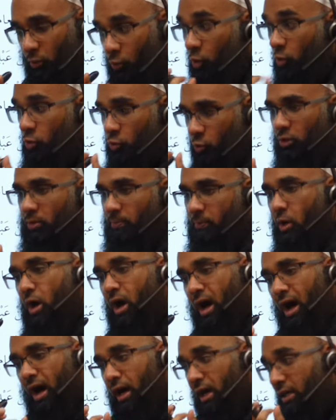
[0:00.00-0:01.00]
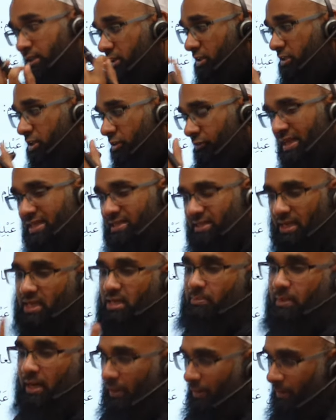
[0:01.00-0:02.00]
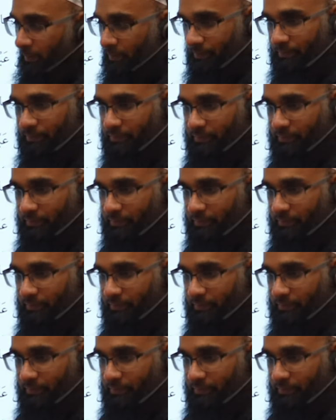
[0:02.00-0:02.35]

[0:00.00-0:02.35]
no dhulm adulterates the iman.